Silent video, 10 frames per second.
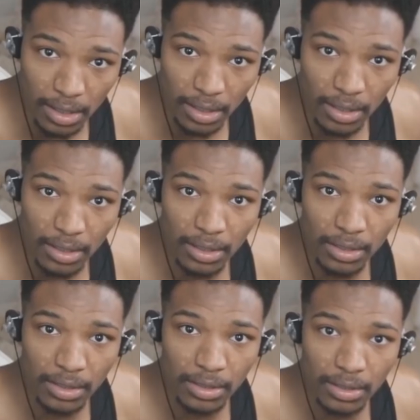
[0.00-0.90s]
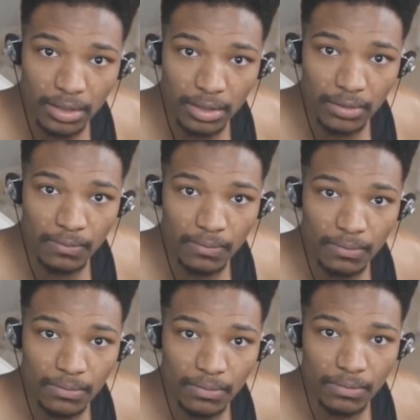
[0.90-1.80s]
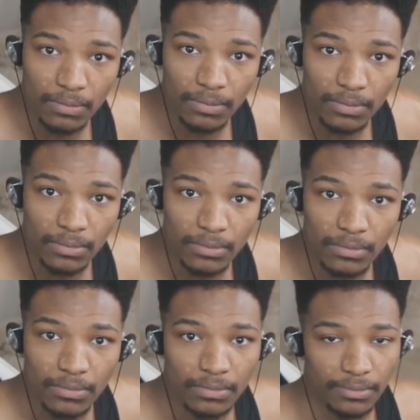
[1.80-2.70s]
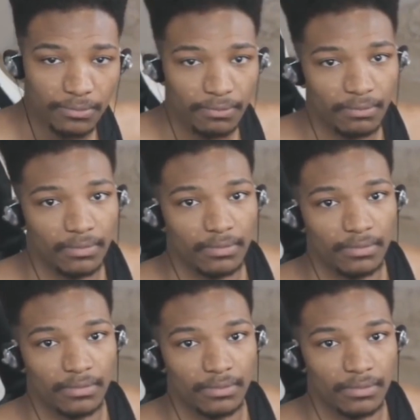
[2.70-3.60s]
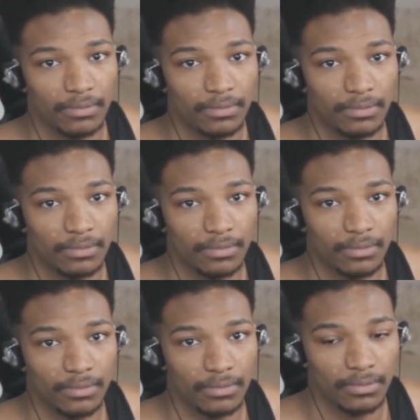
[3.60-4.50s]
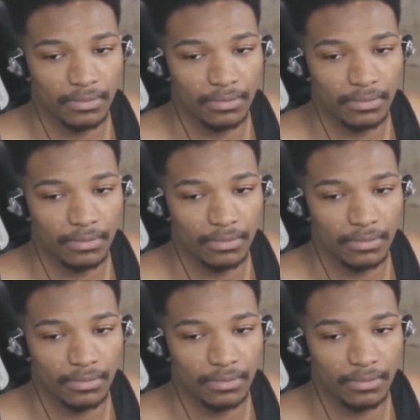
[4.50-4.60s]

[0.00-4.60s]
(no one is talking)